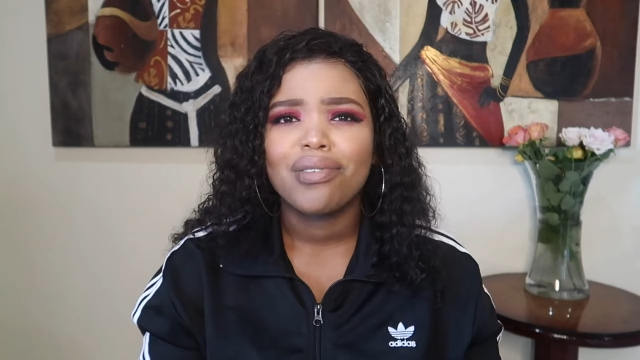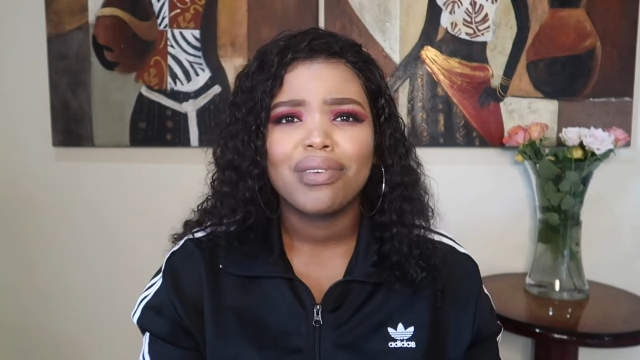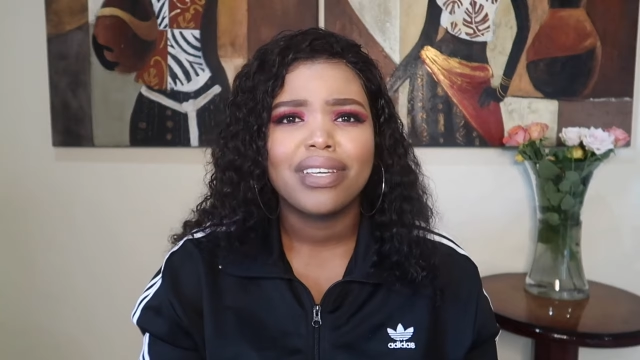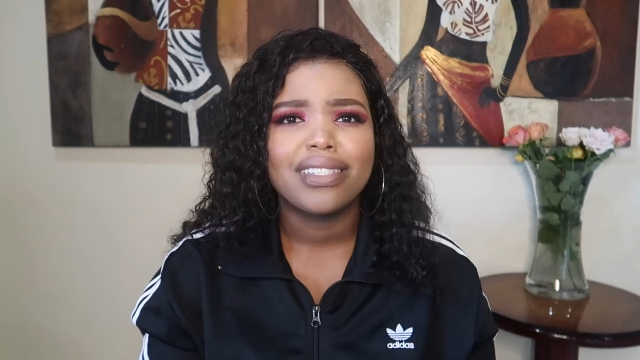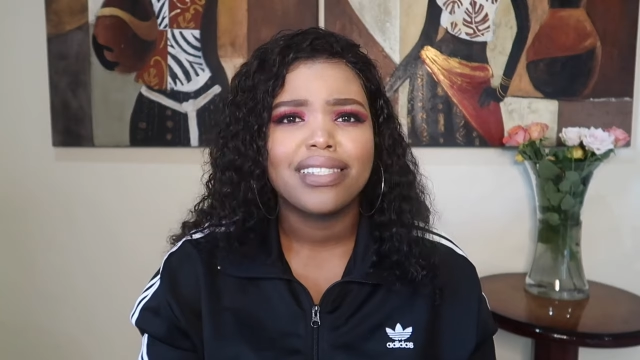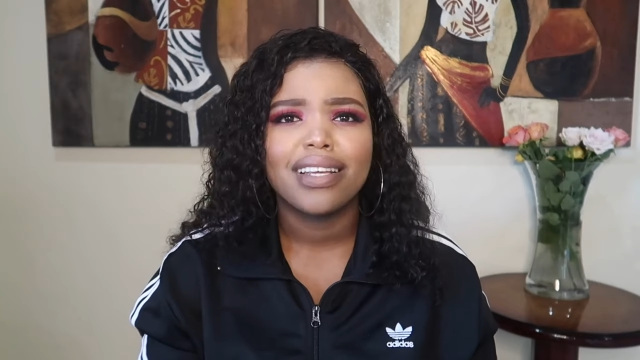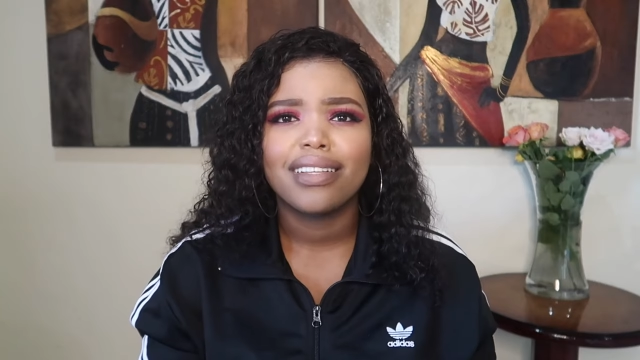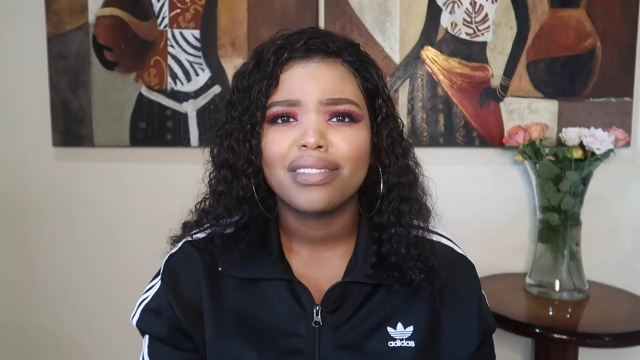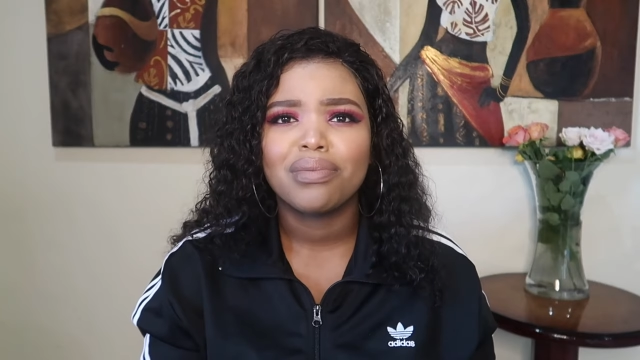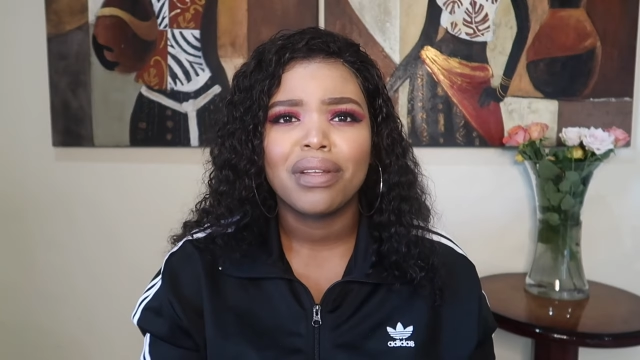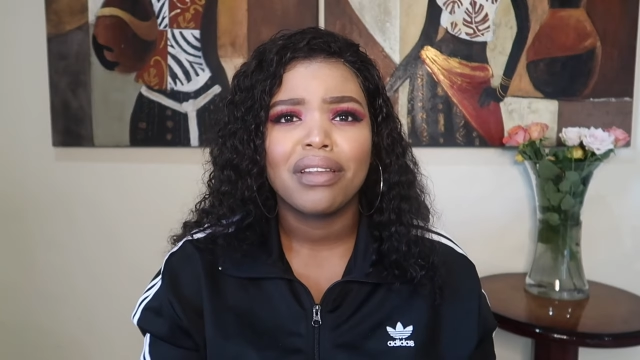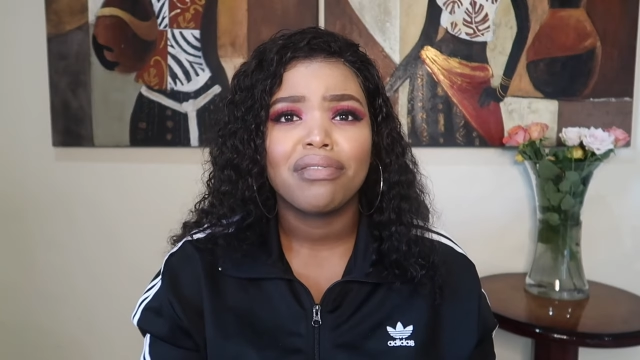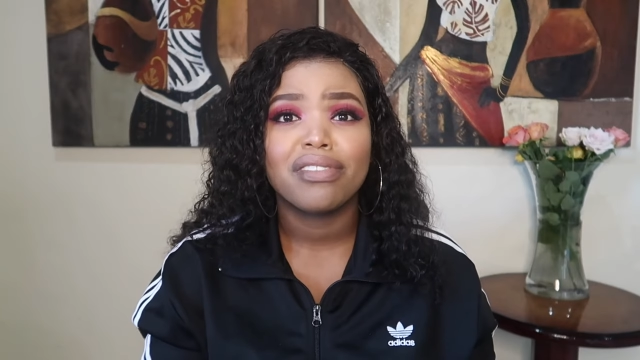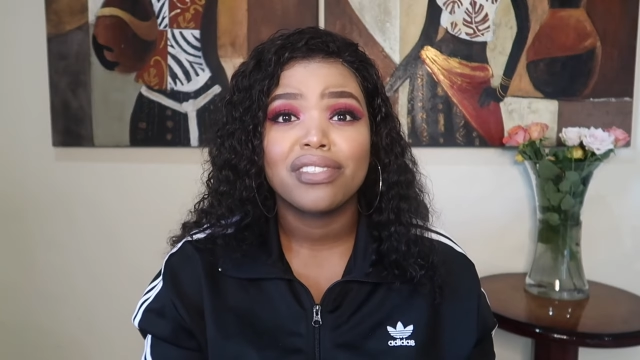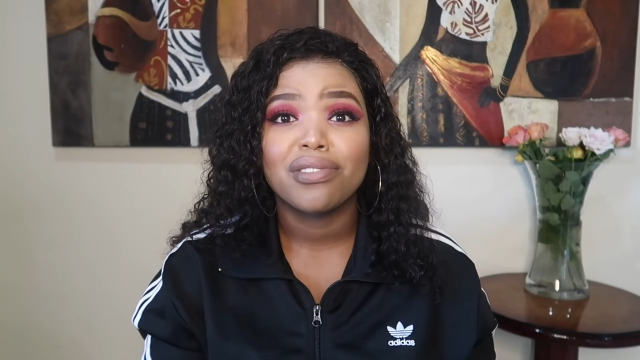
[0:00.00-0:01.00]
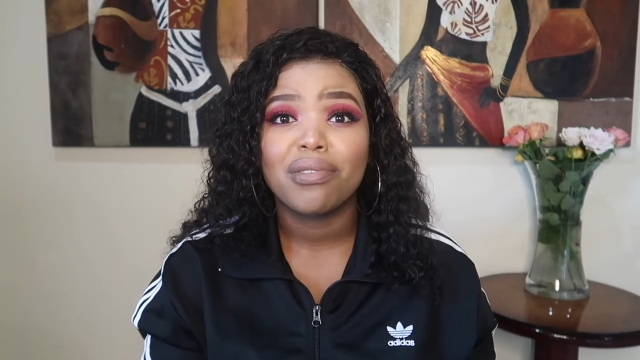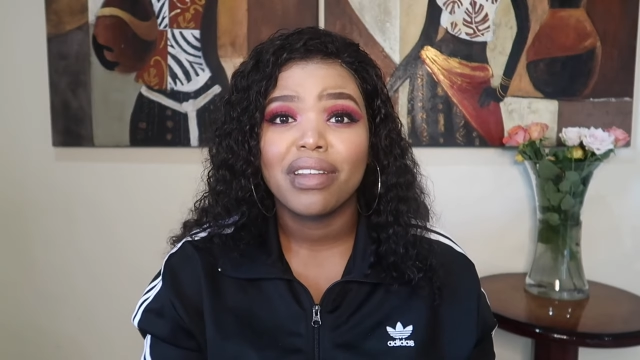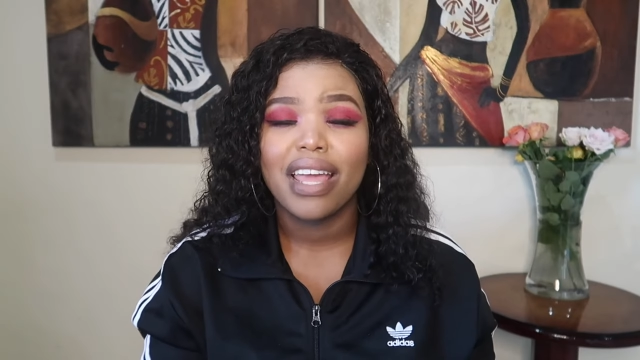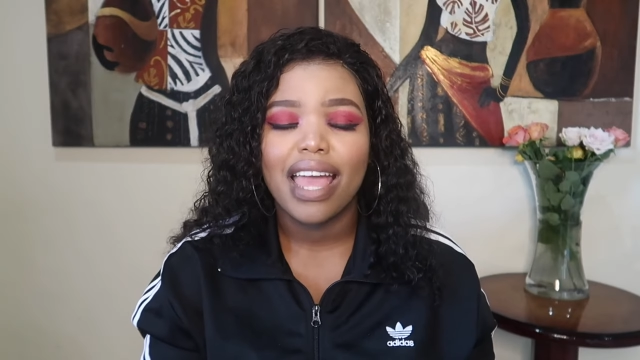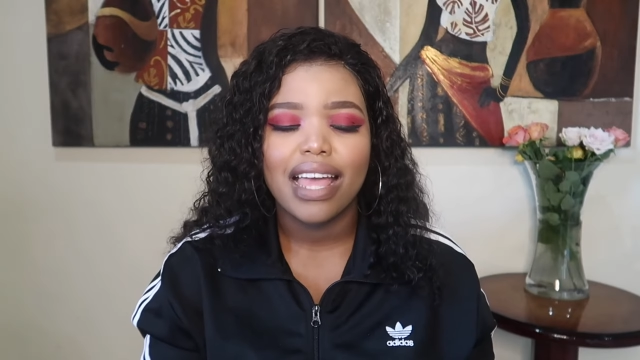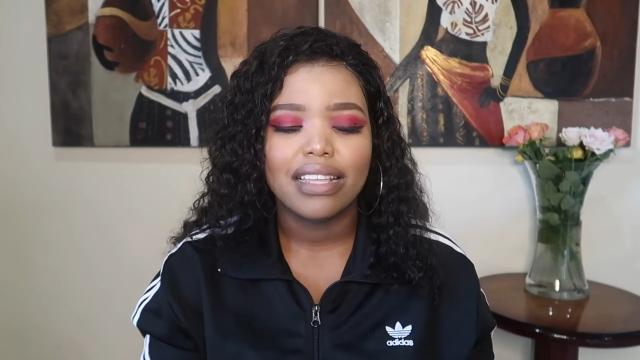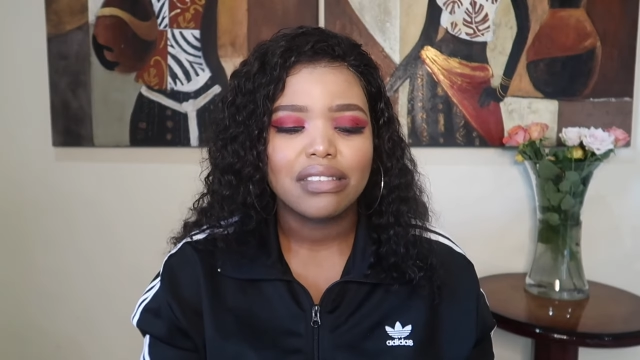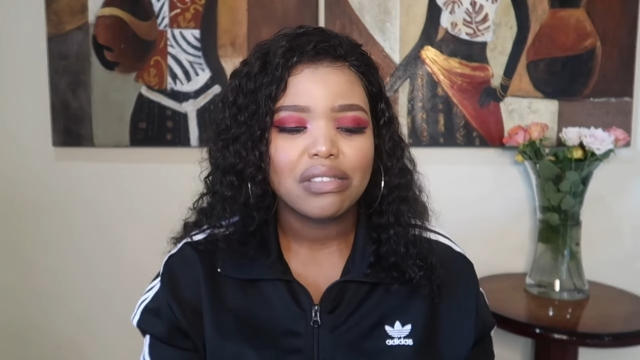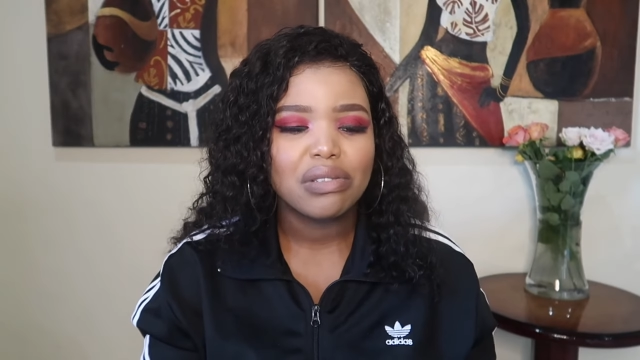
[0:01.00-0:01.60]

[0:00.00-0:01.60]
know, he tells whatever story he has.